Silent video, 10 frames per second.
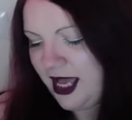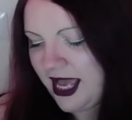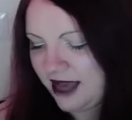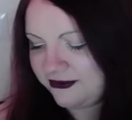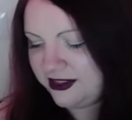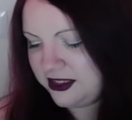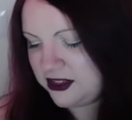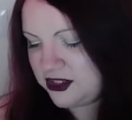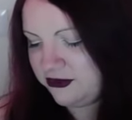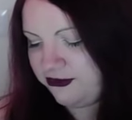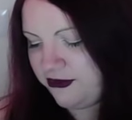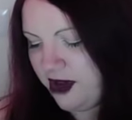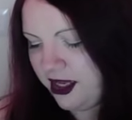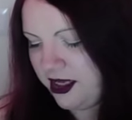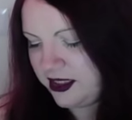I have licked the
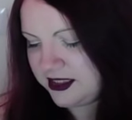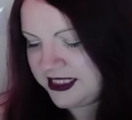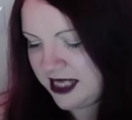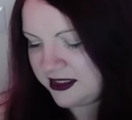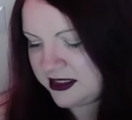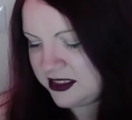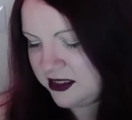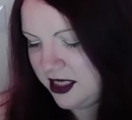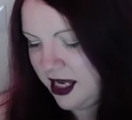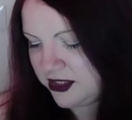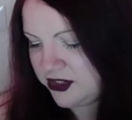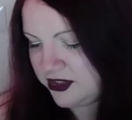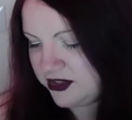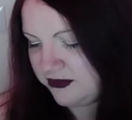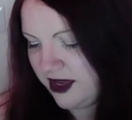fire and danced in the
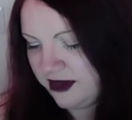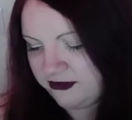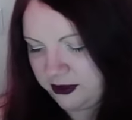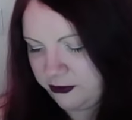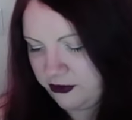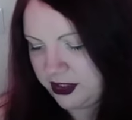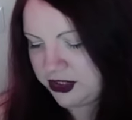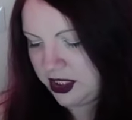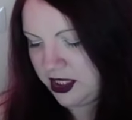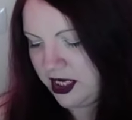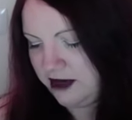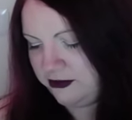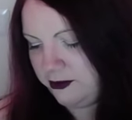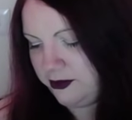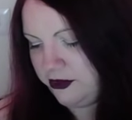ashes of every bridge I
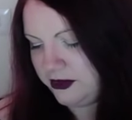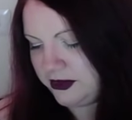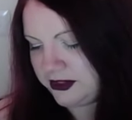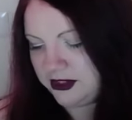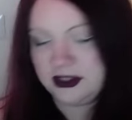ever burned.